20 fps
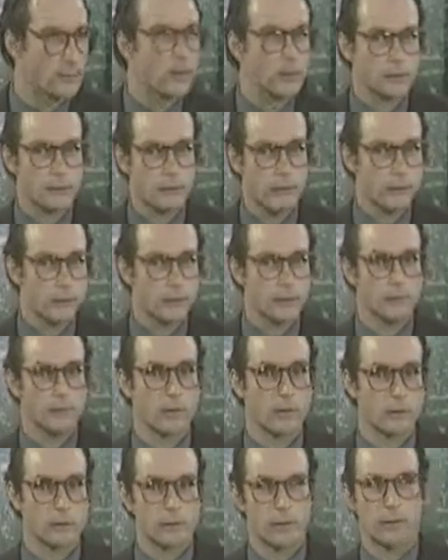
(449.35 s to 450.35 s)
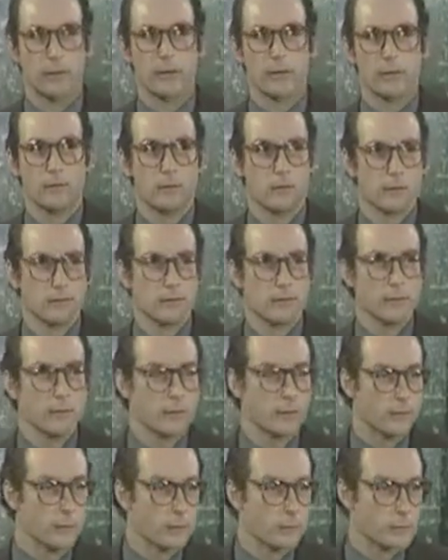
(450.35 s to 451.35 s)
The economic realm
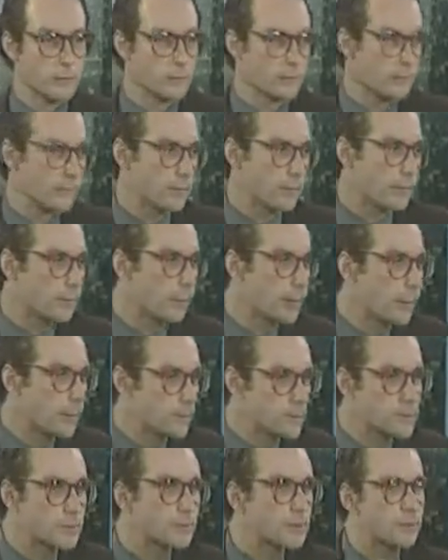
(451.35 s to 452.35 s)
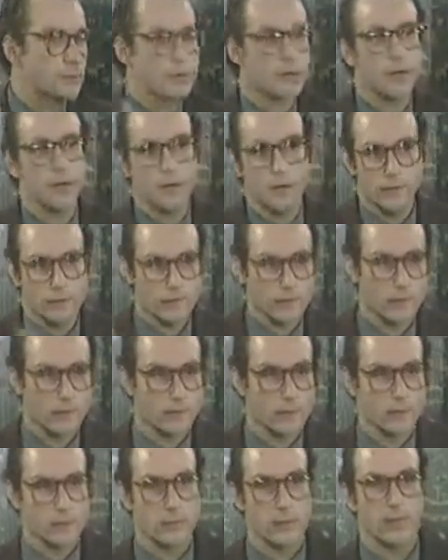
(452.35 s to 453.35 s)
goes absolutely
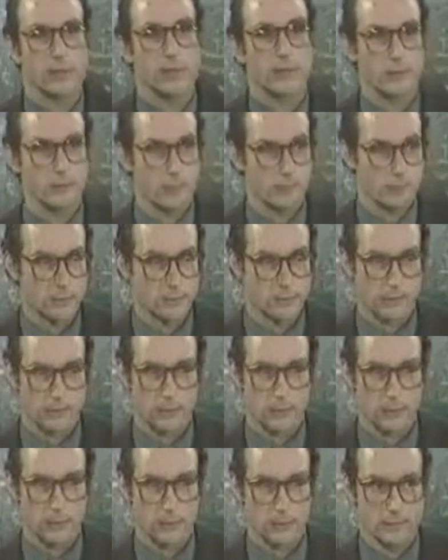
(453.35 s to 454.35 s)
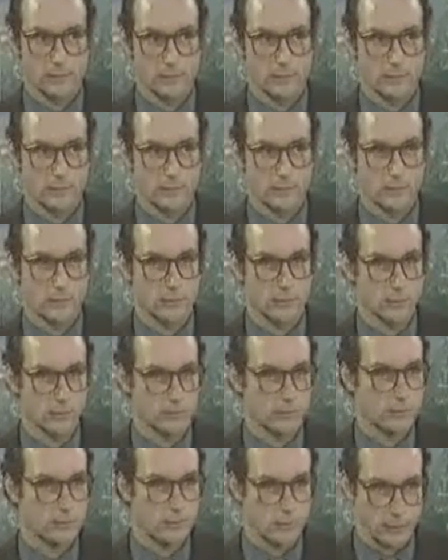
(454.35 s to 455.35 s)
contrary to the ideals of the
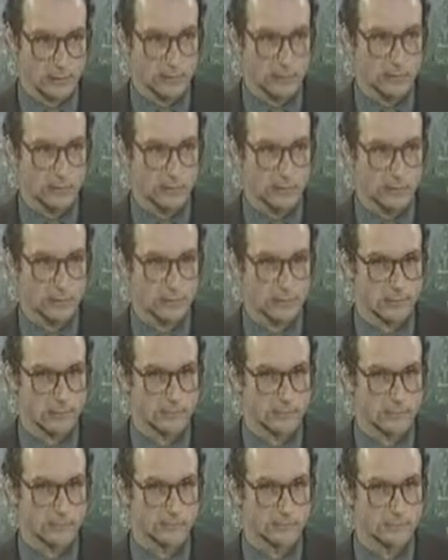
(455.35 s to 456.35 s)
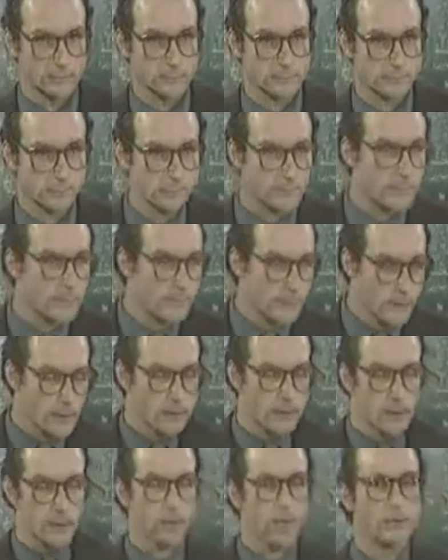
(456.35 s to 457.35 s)
Constitution of the United States.
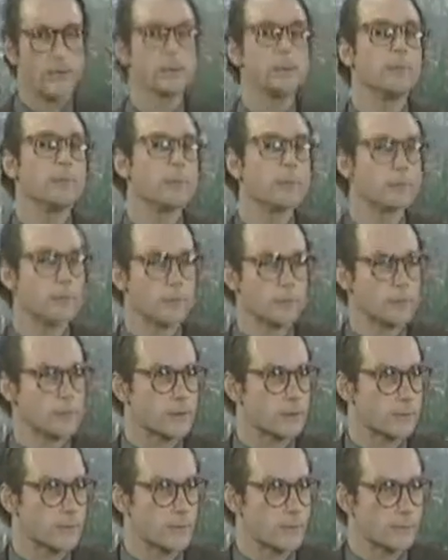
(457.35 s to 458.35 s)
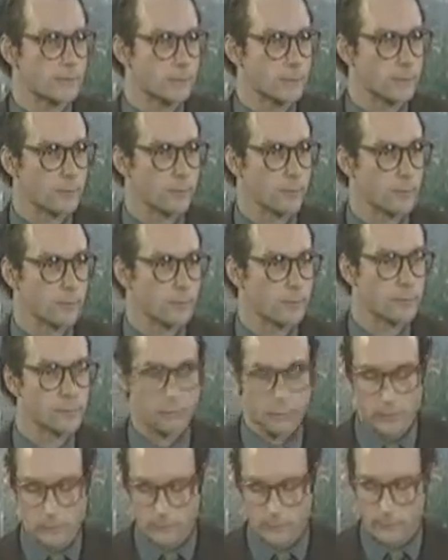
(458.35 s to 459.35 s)
Let me quote something from
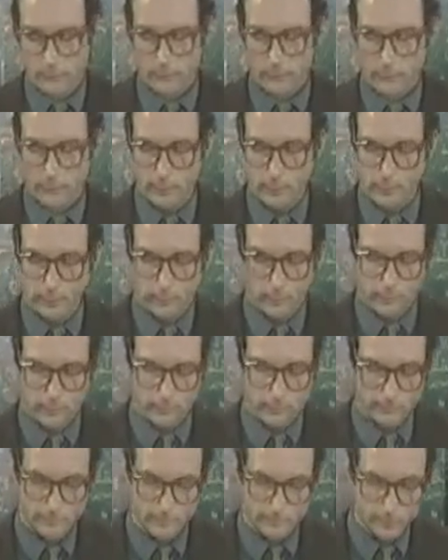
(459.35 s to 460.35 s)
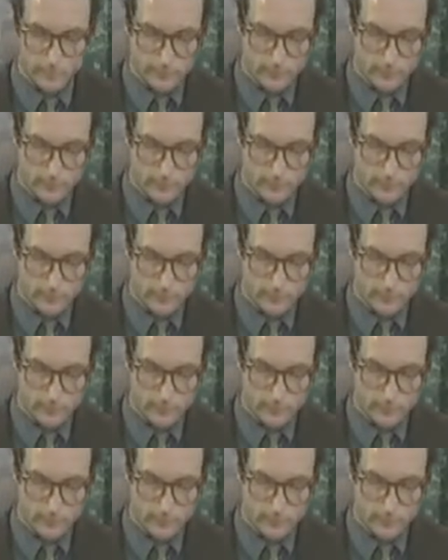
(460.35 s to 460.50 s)
Liberation of the People